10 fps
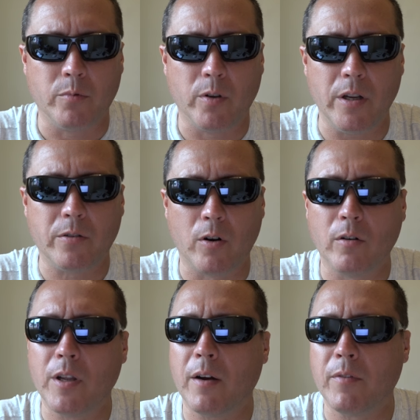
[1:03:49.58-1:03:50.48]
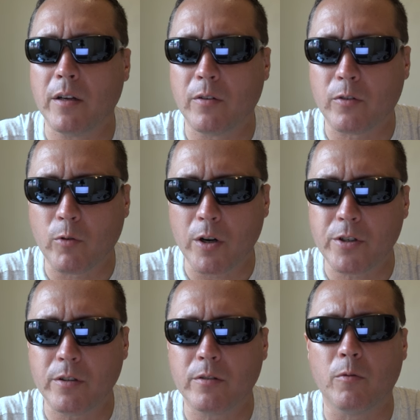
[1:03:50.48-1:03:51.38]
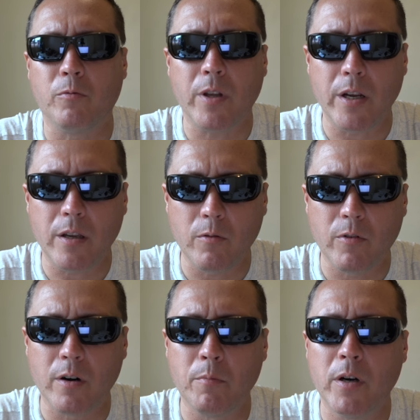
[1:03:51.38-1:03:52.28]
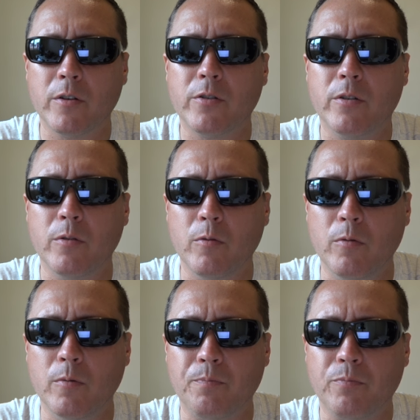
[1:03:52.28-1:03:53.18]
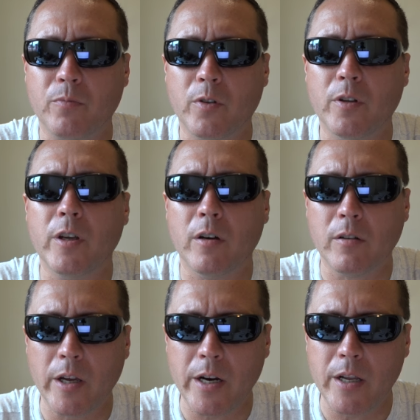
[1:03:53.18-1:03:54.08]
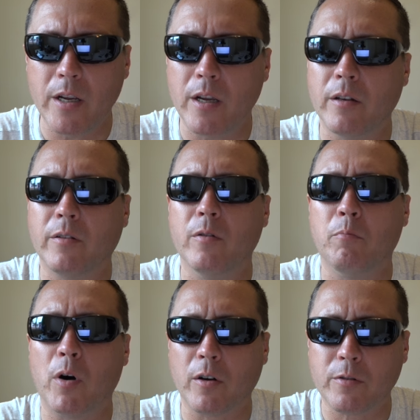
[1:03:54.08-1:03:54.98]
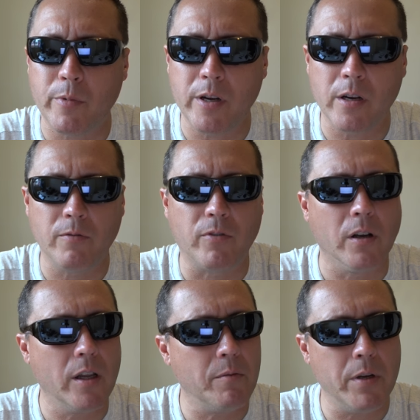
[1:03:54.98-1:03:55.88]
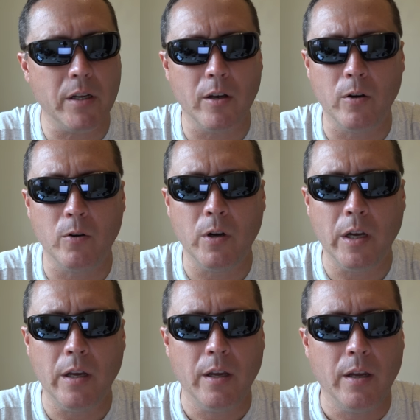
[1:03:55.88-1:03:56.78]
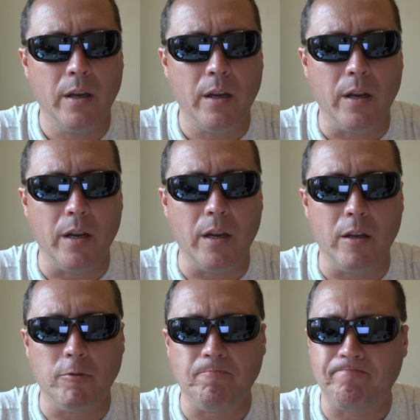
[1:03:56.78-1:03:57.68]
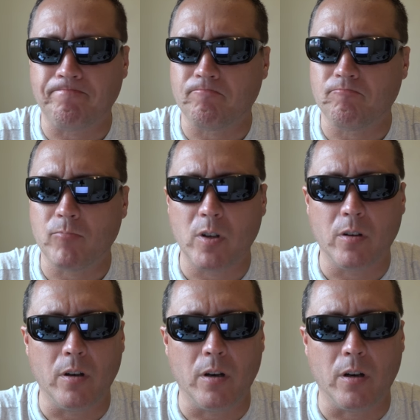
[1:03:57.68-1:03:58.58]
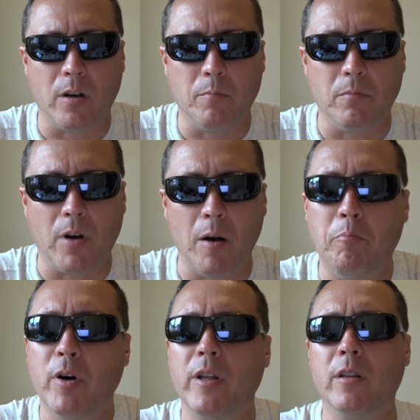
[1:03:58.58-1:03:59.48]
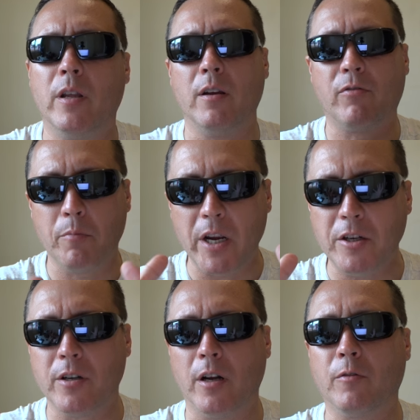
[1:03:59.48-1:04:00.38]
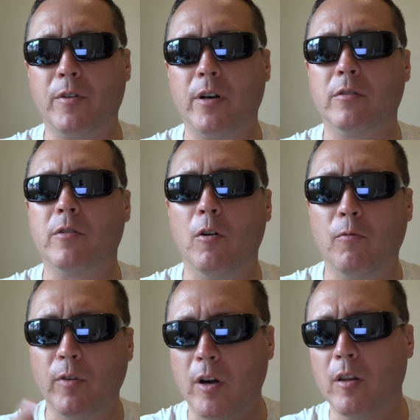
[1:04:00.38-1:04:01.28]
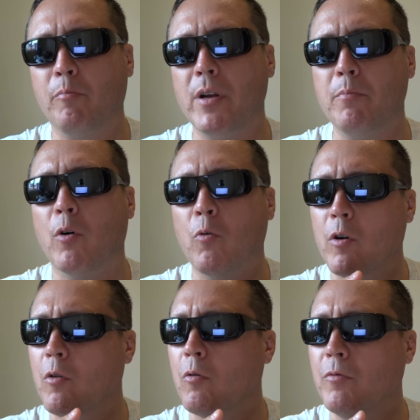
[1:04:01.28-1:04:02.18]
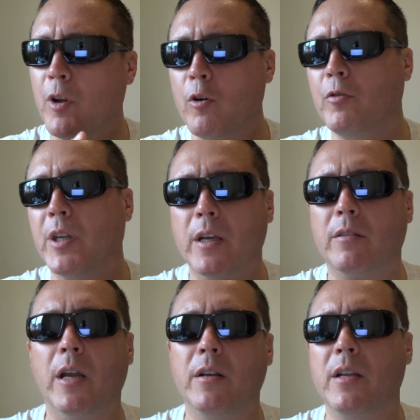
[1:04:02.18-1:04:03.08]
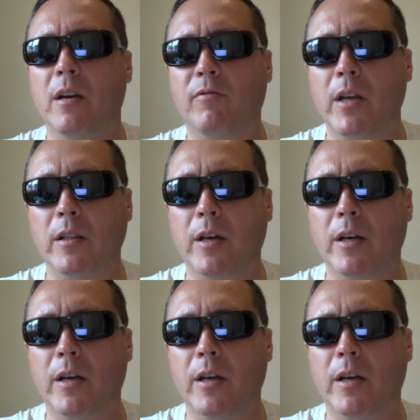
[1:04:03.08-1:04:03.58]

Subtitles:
So they certainly have that discretion. So thank you very much to the young lady and to the boss man for letting me go. And I'm putting the information out there so hopefully other people will know to get that DFA